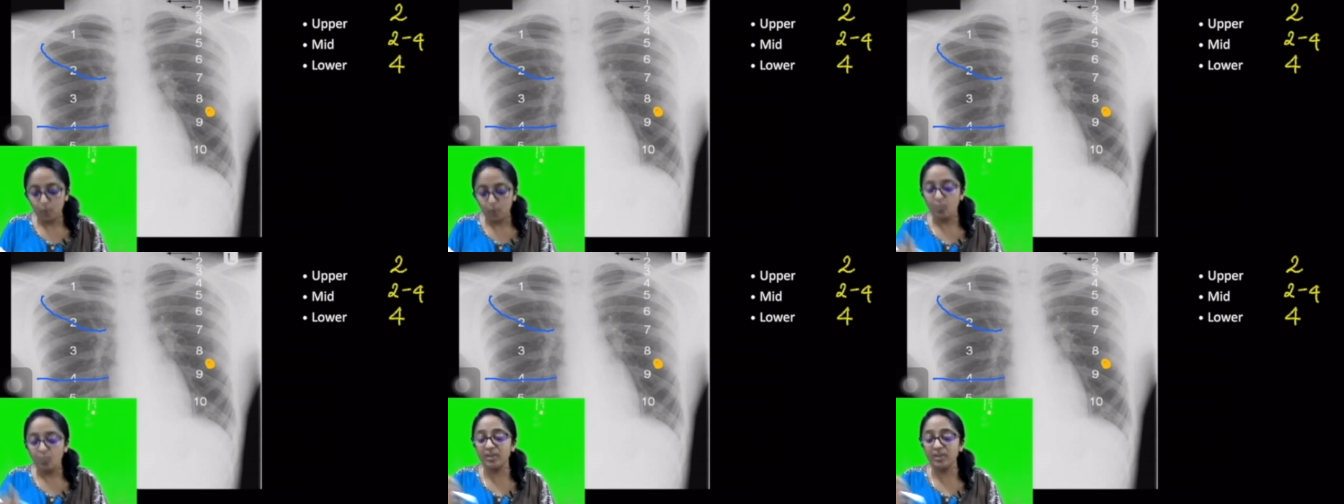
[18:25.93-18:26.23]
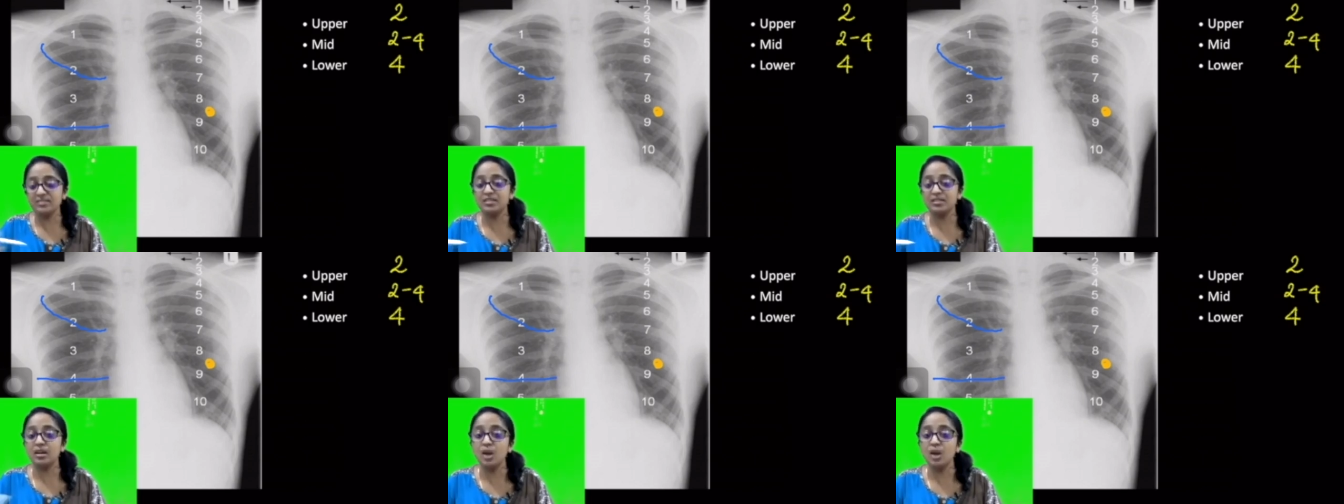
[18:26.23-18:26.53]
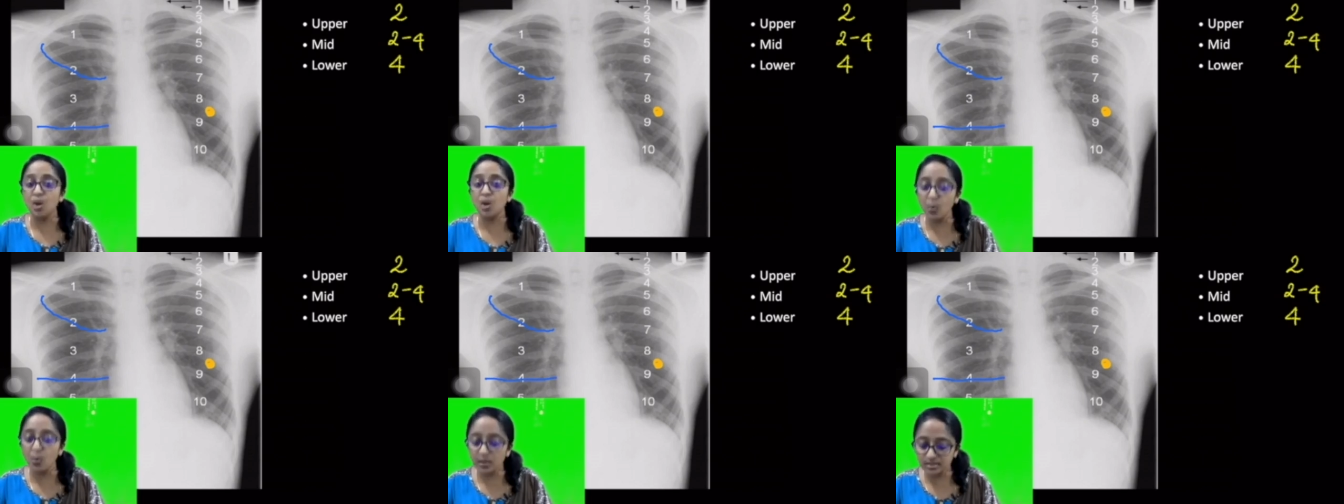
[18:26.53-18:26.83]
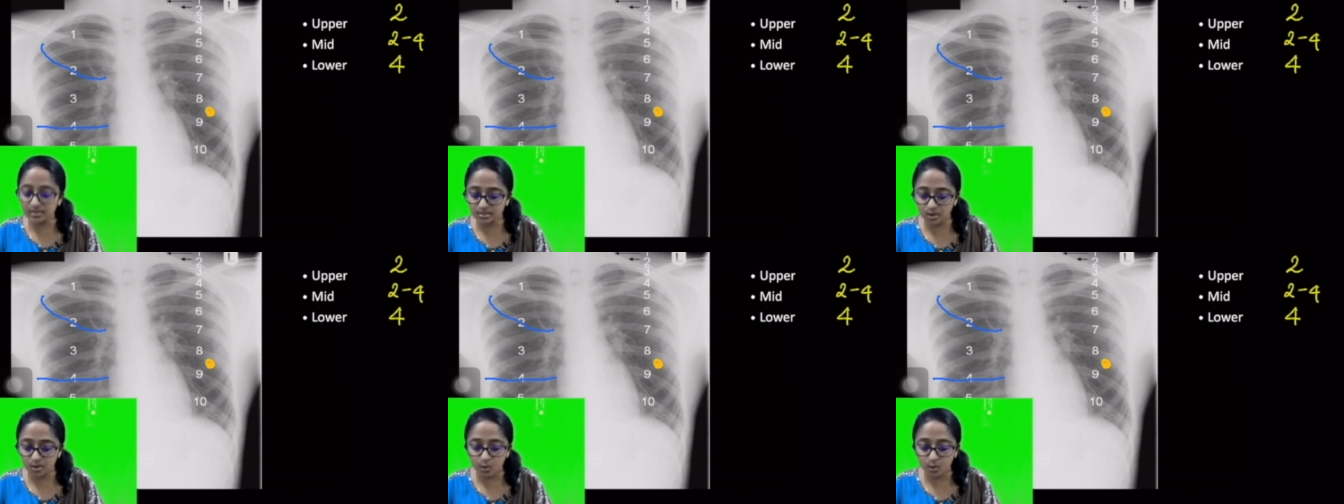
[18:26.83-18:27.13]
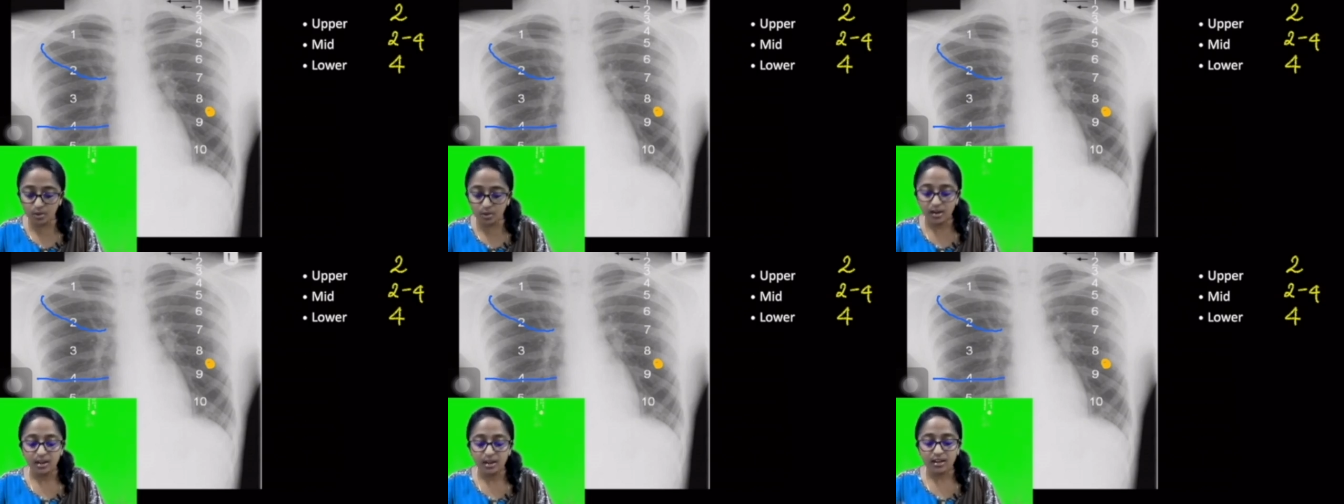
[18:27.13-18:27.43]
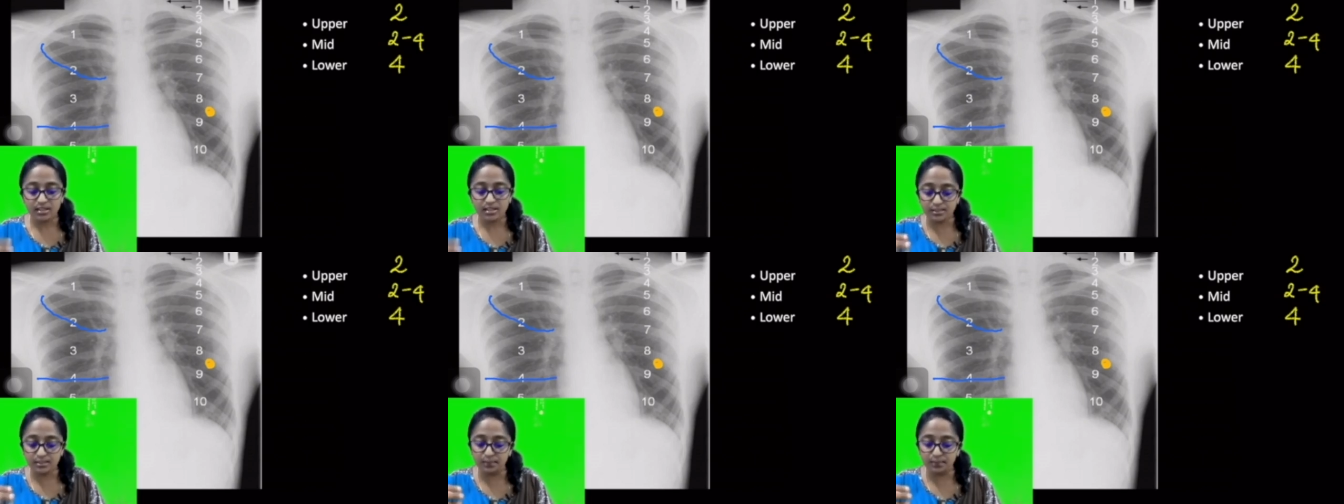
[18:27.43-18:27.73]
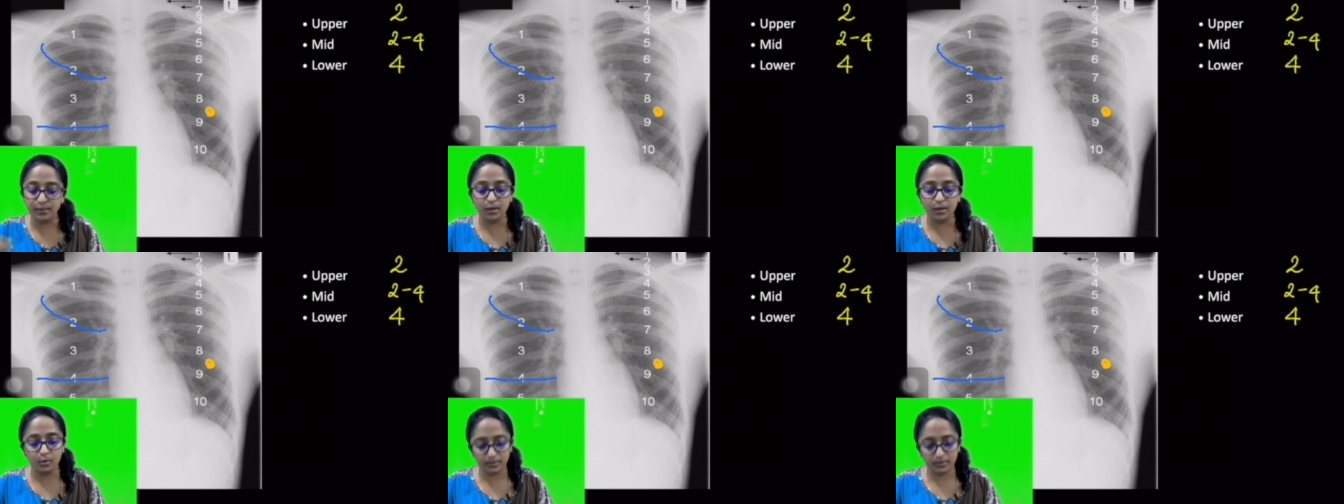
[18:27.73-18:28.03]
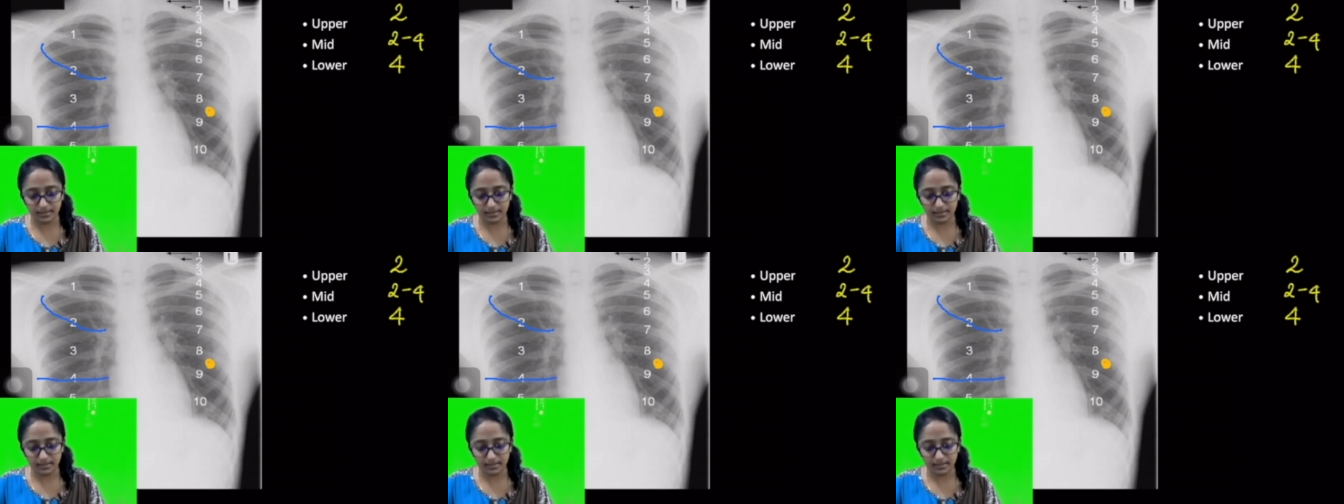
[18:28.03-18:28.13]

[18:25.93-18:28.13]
Whereas the lower zone is below